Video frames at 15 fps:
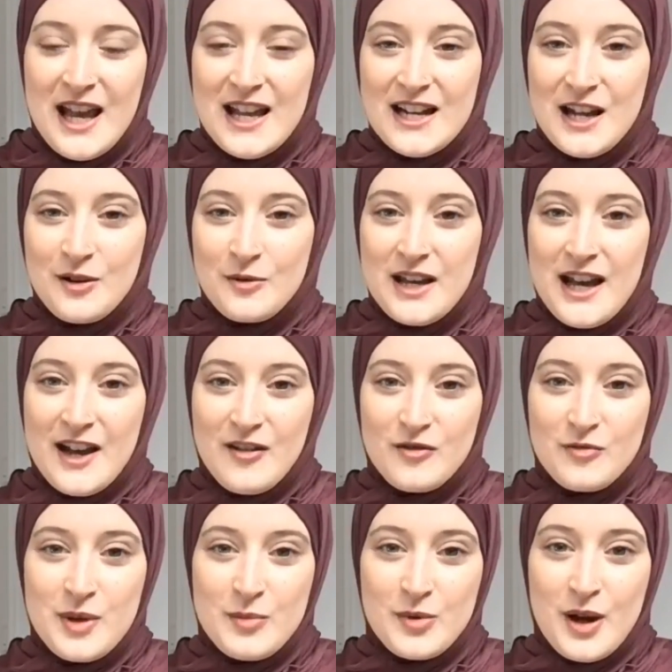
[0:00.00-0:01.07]
And now we
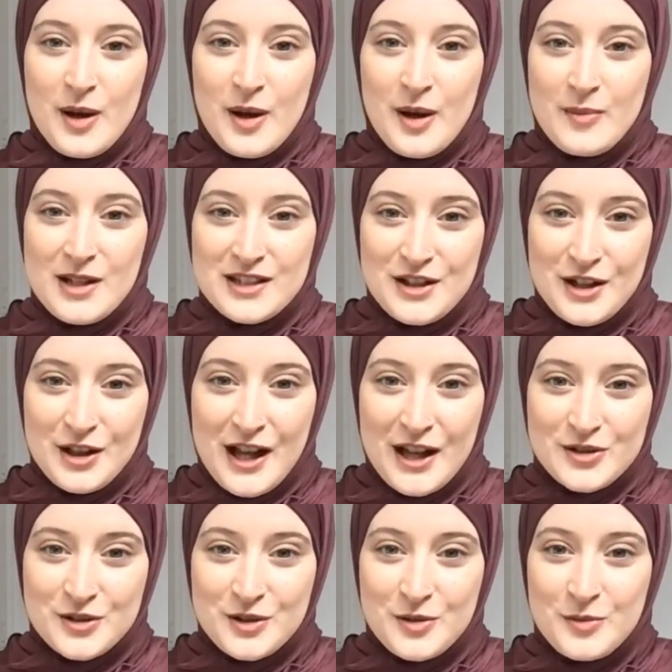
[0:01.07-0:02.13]
have people coming into their
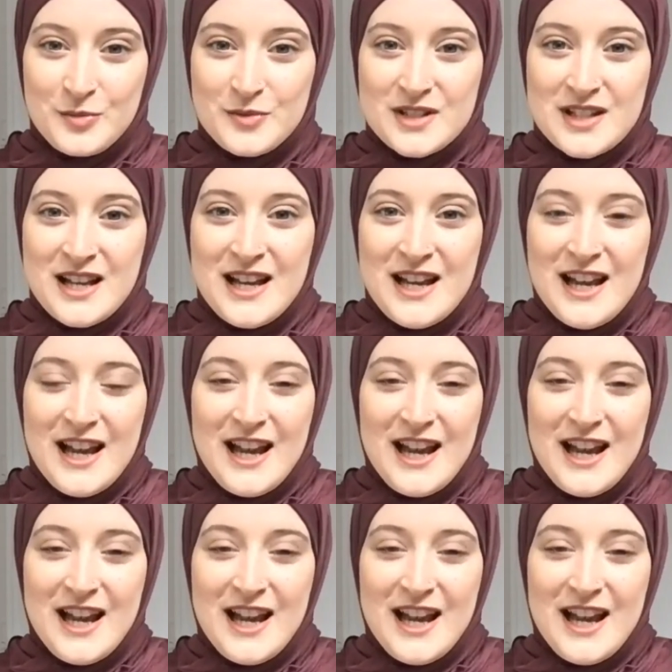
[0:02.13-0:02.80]
classrooms